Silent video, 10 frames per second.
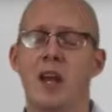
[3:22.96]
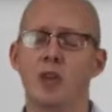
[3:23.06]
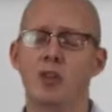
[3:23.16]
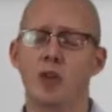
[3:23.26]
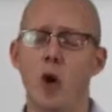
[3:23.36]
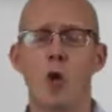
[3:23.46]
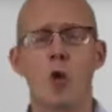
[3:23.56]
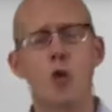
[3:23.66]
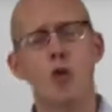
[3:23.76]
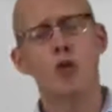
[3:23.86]
And
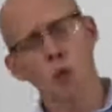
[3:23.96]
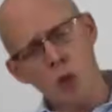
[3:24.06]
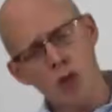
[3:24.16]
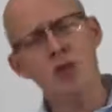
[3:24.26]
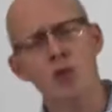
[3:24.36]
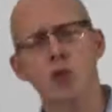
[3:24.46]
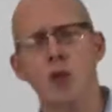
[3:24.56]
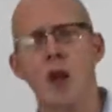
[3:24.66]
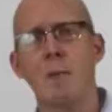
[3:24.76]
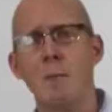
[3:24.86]
so you really shouldn't
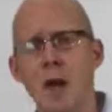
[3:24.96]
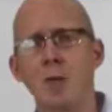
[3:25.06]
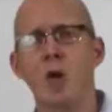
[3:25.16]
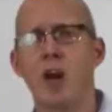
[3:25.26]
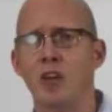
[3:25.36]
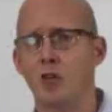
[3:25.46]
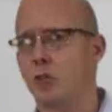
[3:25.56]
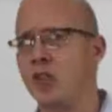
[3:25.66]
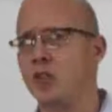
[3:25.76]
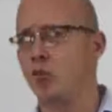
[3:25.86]
try to memorize your
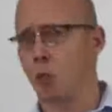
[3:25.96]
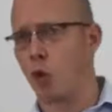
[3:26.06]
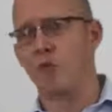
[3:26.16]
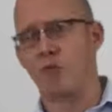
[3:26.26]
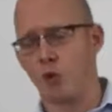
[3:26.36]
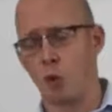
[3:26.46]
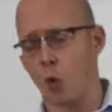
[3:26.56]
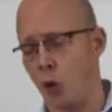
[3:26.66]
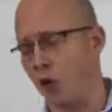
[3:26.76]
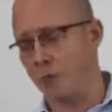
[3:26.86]
speeches word for
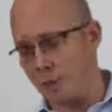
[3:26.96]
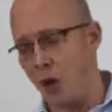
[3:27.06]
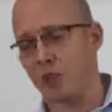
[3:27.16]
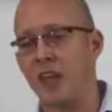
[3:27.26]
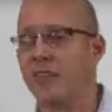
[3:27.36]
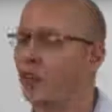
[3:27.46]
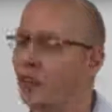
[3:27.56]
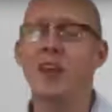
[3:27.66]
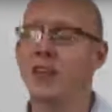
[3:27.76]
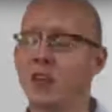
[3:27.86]
word. In most cases,
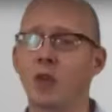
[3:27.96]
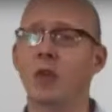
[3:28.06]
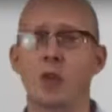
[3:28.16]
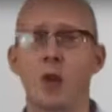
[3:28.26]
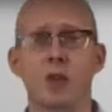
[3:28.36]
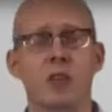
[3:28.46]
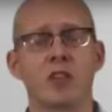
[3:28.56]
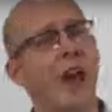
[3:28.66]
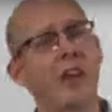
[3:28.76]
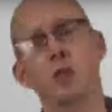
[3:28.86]
that's only going to
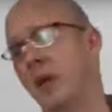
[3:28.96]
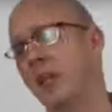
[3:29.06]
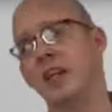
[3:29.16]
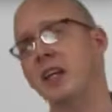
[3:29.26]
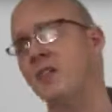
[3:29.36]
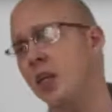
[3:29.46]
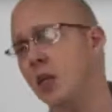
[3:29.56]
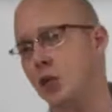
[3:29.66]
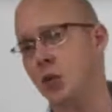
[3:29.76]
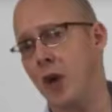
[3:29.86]
exacerbate any
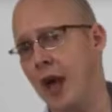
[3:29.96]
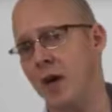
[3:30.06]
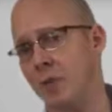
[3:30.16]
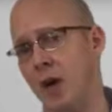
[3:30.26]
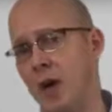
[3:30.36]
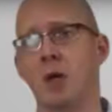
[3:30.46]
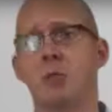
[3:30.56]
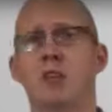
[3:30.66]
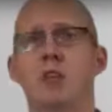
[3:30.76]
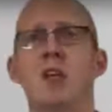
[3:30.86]
fear you have about
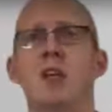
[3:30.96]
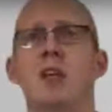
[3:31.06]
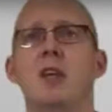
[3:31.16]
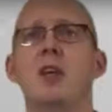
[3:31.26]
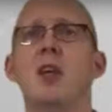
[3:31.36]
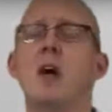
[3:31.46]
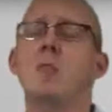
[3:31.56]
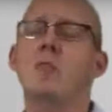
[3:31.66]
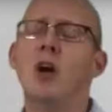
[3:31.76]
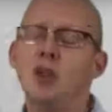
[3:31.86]
public speaking.
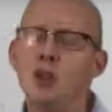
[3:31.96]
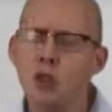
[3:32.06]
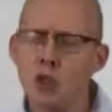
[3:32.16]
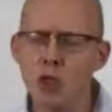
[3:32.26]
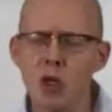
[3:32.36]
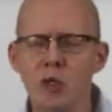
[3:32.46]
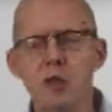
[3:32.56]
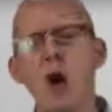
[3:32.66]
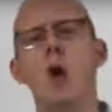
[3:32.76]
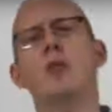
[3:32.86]
But you should
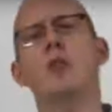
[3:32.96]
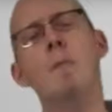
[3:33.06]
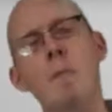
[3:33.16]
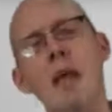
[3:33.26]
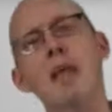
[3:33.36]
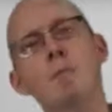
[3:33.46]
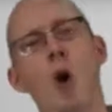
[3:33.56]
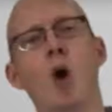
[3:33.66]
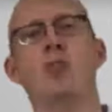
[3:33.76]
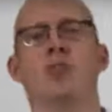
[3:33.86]
know the main
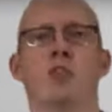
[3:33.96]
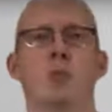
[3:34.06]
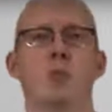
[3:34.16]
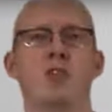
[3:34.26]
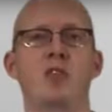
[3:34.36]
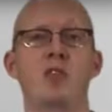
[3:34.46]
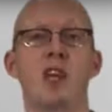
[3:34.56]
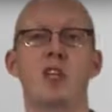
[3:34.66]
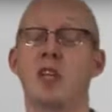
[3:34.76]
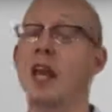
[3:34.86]
parts of your
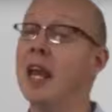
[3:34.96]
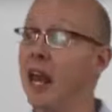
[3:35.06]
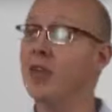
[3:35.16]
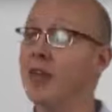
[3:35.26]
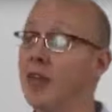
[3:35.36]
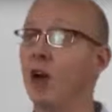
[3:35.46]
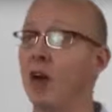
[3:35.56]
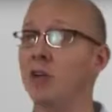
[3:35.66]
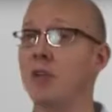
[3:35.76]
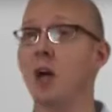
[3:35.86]
presentation. And this
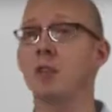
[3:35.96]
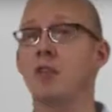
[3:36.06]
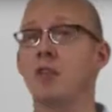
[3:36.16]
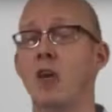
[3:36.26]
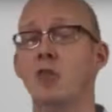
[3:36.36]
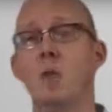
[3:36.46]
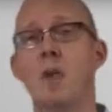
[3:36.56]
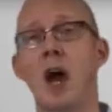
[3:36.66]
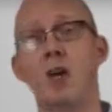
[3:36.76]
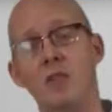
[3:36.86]
often comes down to a
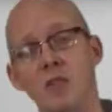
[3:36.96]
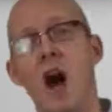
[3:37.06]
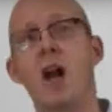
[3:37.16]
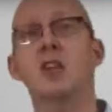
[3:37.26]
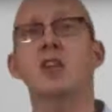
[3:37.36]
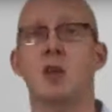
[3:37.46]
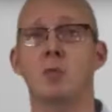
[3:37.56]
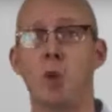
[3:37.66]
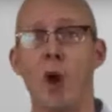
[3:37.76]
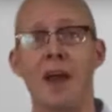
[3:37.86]
matter of knowledge
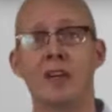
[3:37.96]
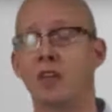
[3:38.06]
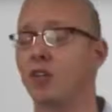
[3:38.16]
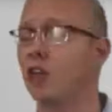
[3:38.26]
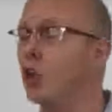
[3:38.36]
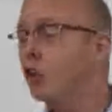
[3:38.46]
and practice.